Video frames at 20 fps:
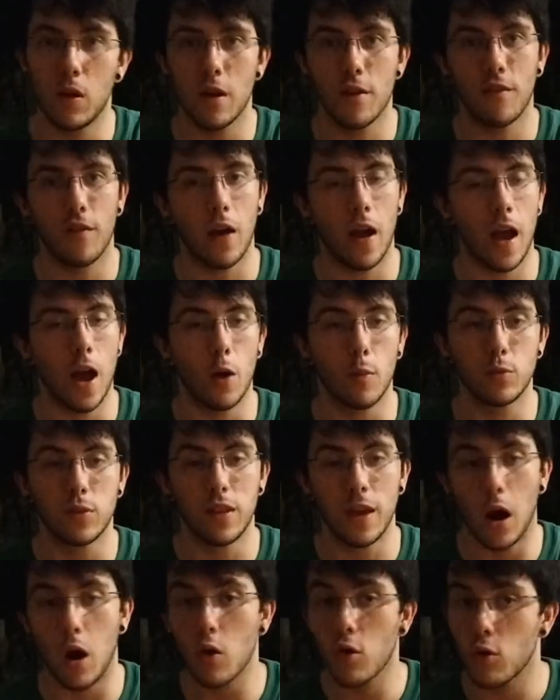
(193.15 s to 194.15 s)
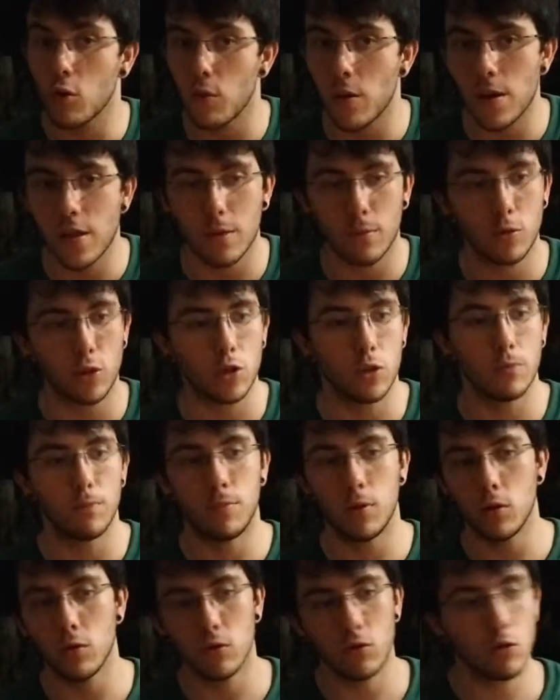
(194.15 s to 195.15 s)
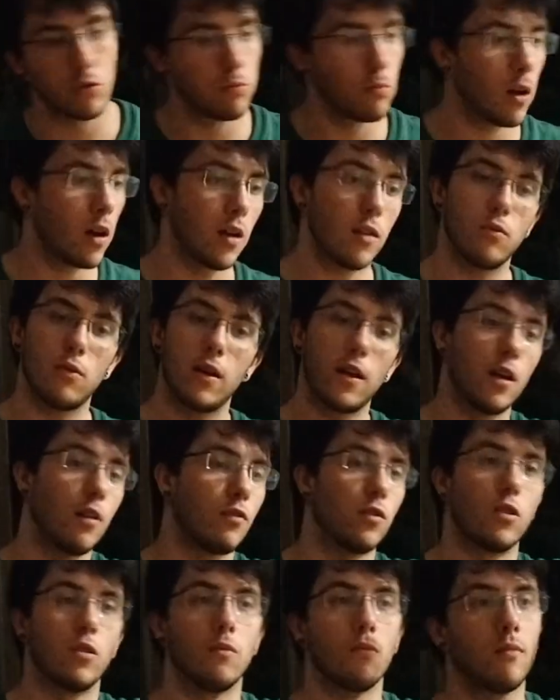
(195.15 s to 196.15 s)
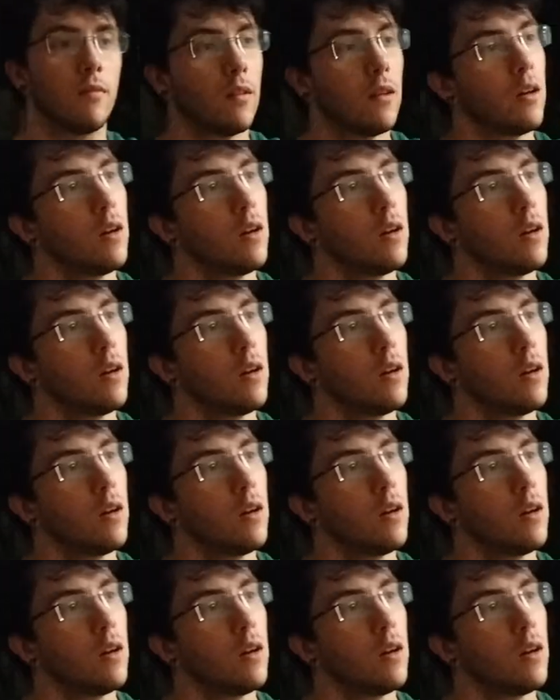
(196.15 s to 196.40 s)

if I helped the algorithm to boost my whatever